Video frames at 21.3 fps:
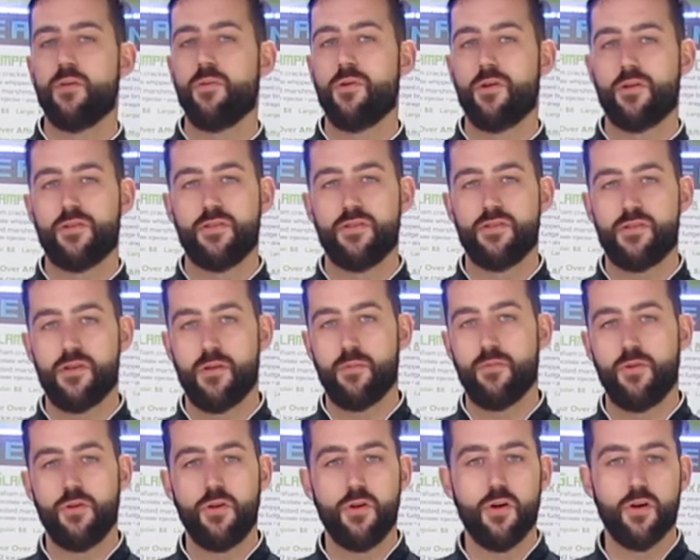I worked in
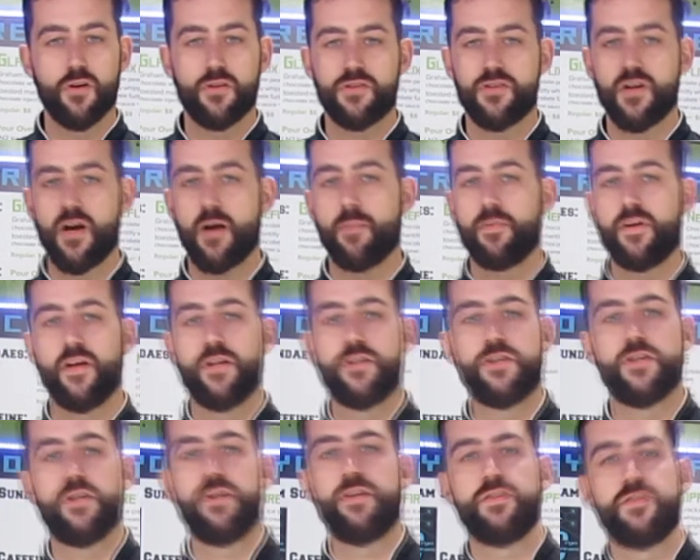some of New York's top
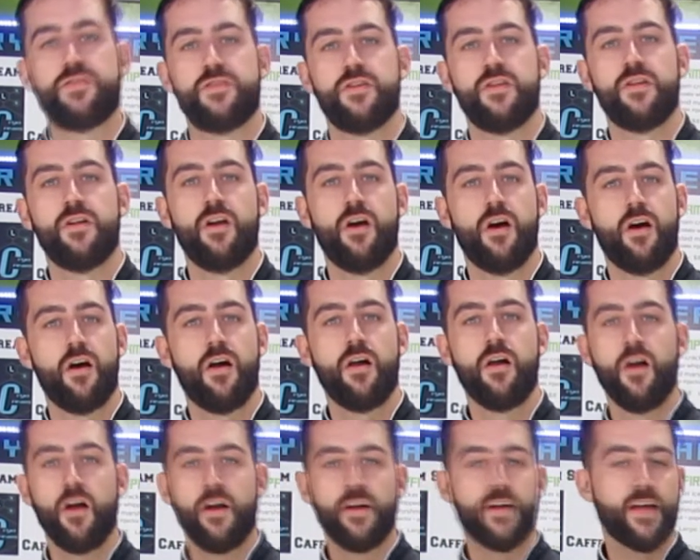kitchens and
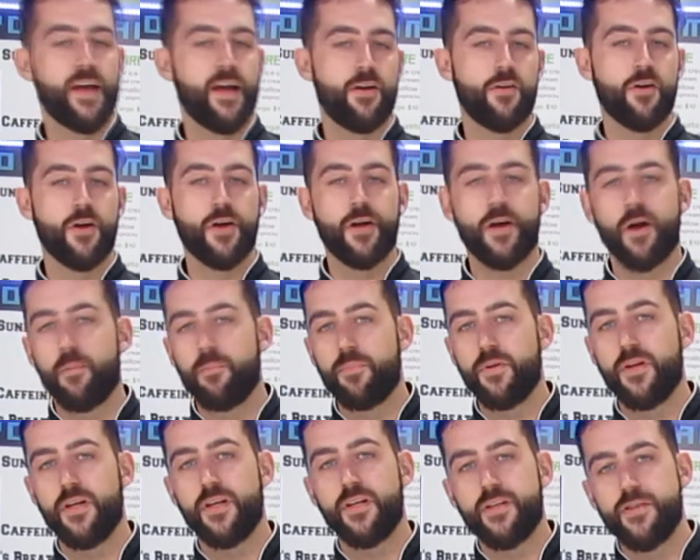catering
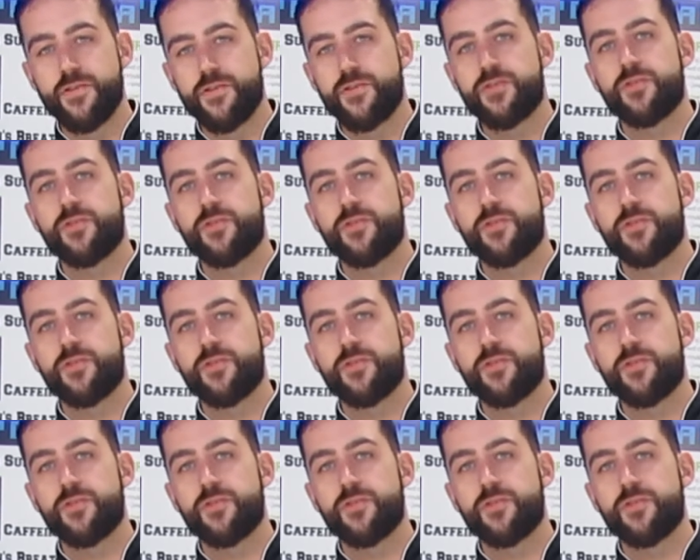companies.